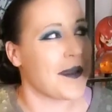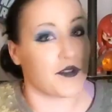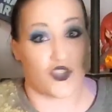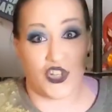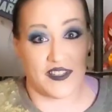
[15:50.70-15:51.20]

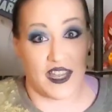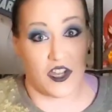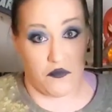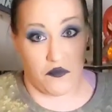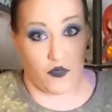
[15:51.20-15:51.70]
But she's
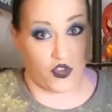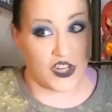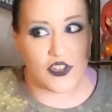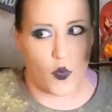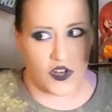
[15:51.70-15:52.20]
like...
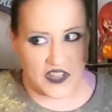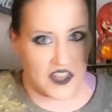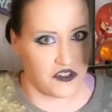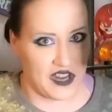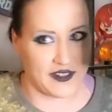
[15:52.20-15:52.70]
She's the one
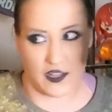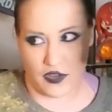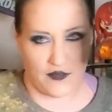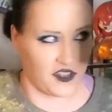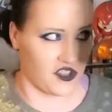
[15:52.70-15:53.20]
telling her dad, like,
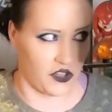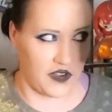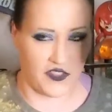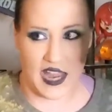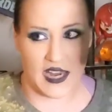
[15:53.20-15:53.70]
look out for this and look
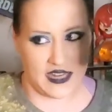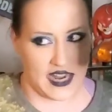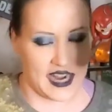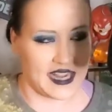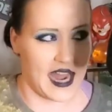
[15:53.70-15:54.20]
out for that and
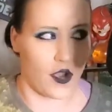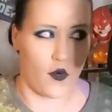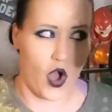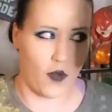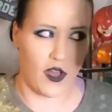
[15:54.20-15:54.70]
yada, yada,
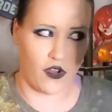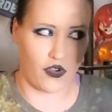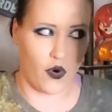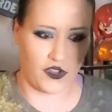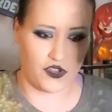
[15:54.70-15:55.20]
yada. All while
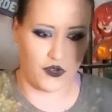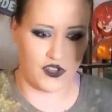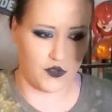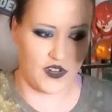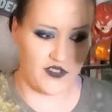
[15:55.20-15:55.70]
Uncle Cortland's doing
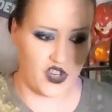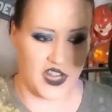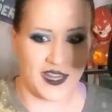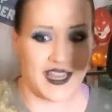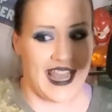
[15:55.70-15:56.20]
some shifty
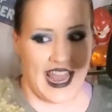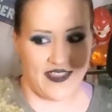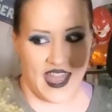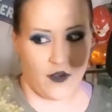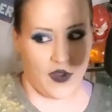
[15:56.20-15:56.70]
shit.
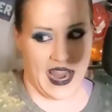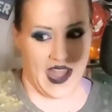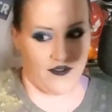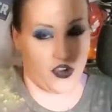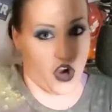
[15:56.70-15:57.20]
And then we
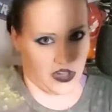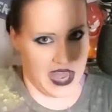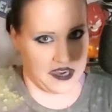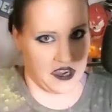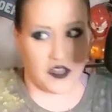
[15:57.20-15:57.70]
have
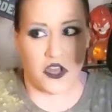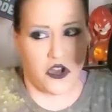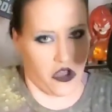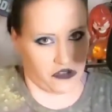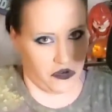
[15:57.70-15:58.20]
Carlotta
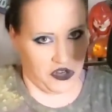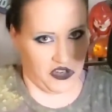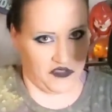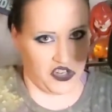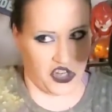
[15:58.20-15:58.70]
also doing
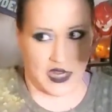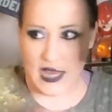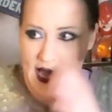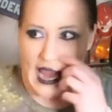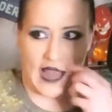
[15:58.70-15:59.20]
shifty shit.
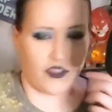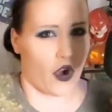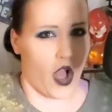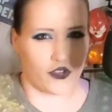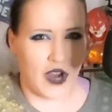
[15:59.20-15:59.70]
And they're
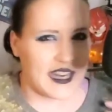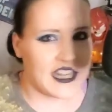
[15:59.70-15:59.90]
all trying to